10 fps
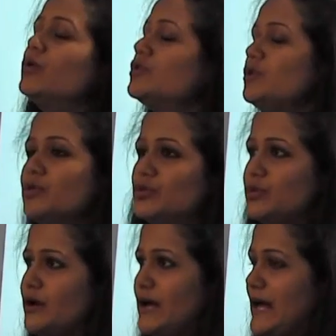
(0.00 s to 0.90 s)
no clue
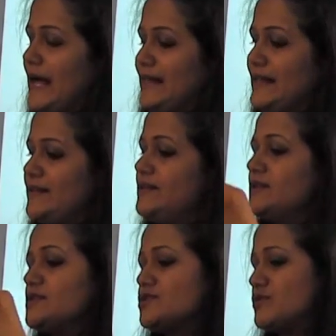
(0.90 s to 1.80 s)
that
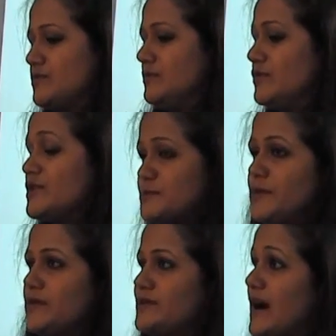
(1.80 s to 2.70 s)
this
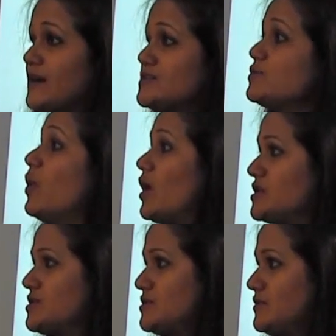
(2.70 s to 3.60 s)
CRISPR targets
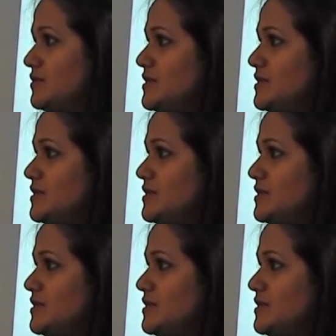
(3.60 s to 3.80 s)
what?